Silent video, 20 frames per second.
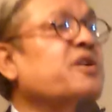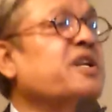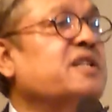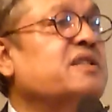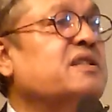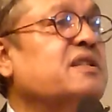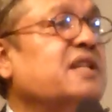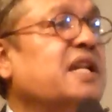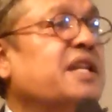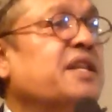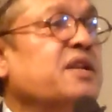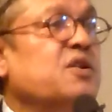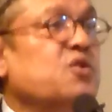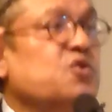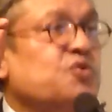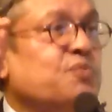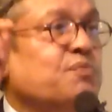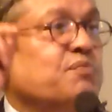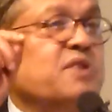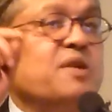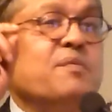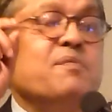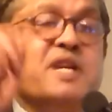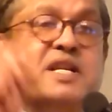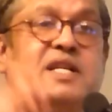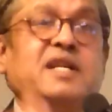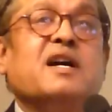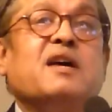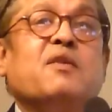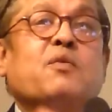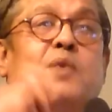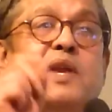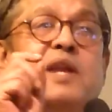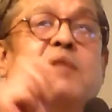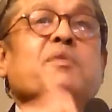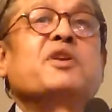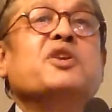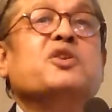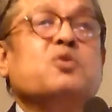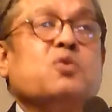reason that the, news, the media will
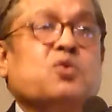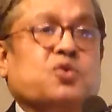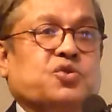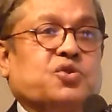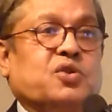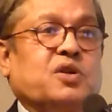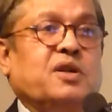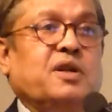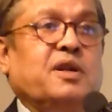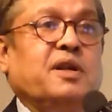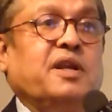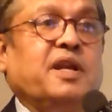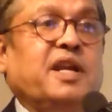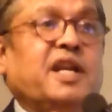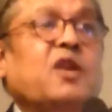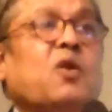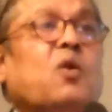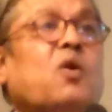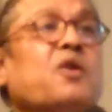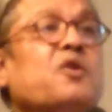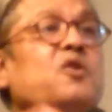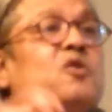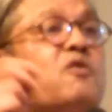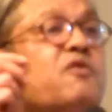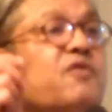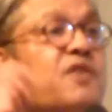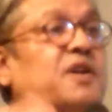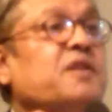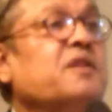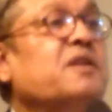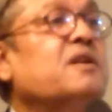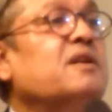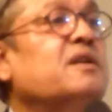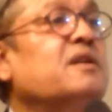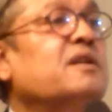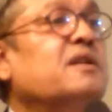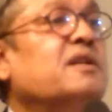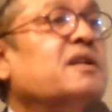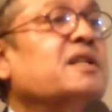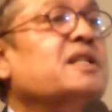be used in order to further
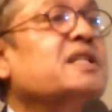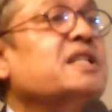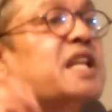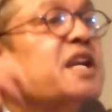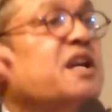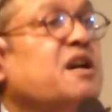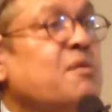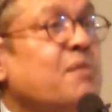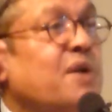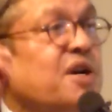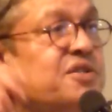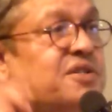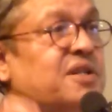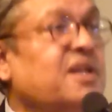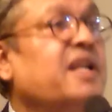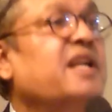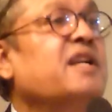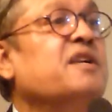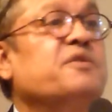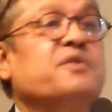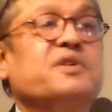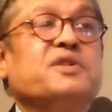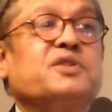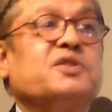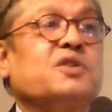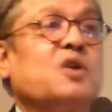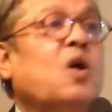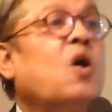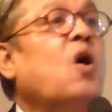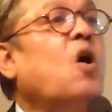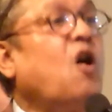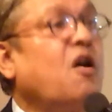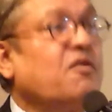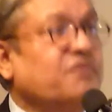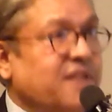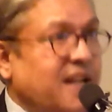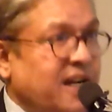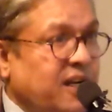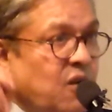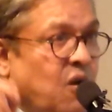the commercial interests
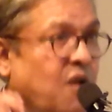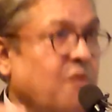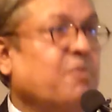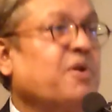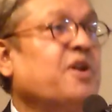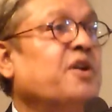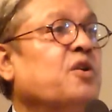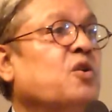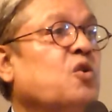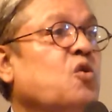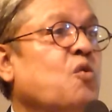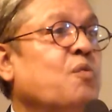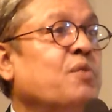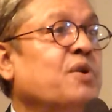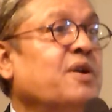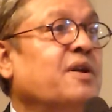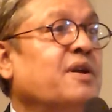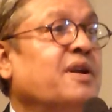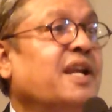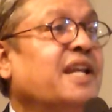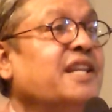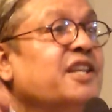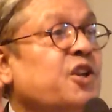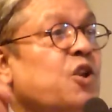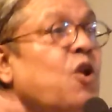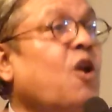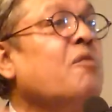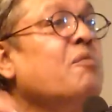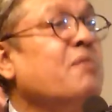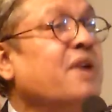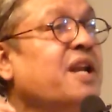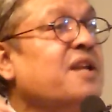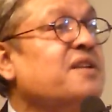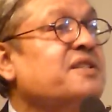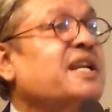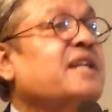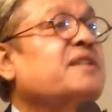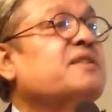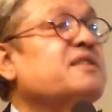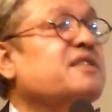of that corporate group in the non-media
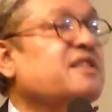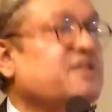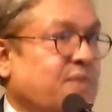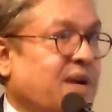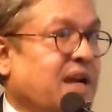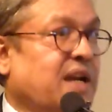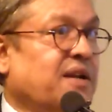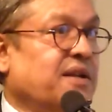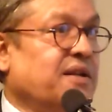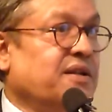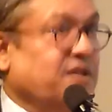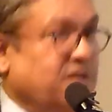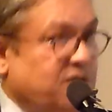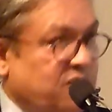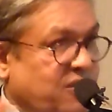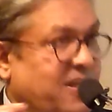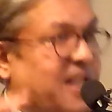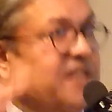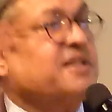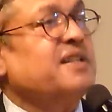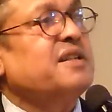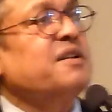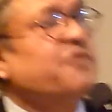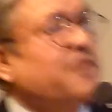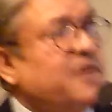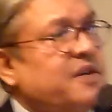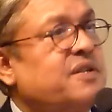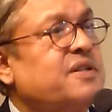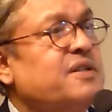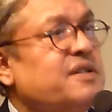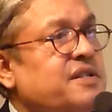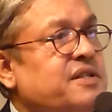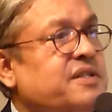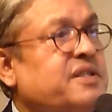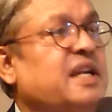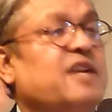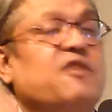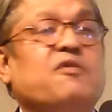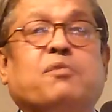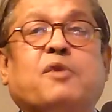sectors as well. So that's a different
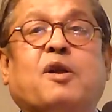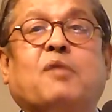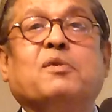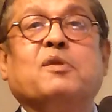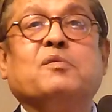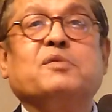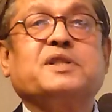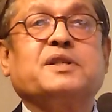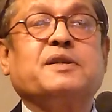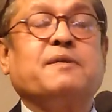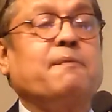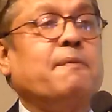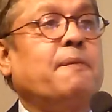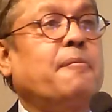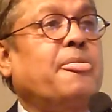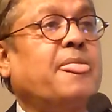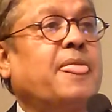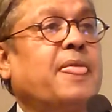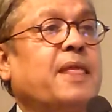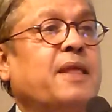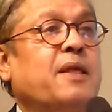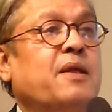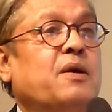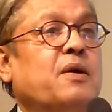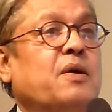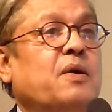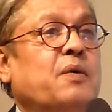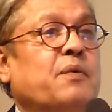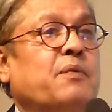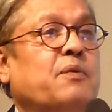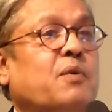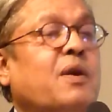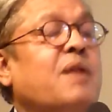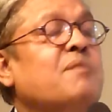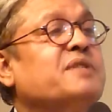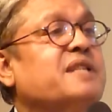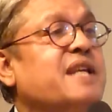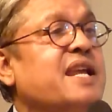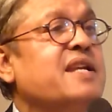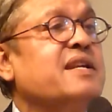set of problems. What
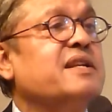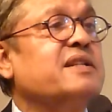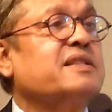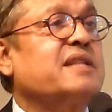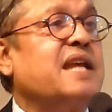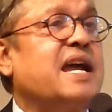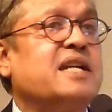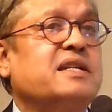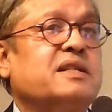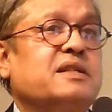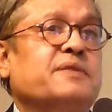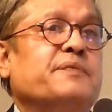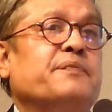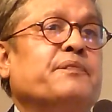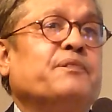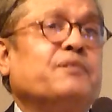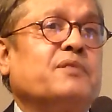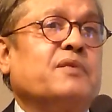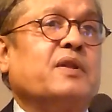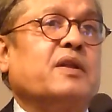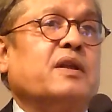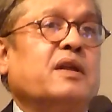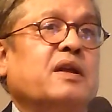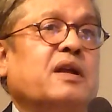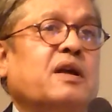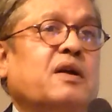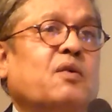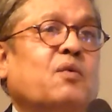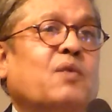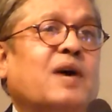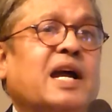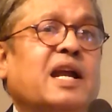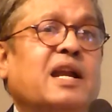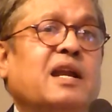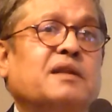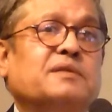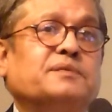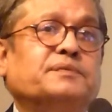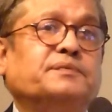I'm saying is that while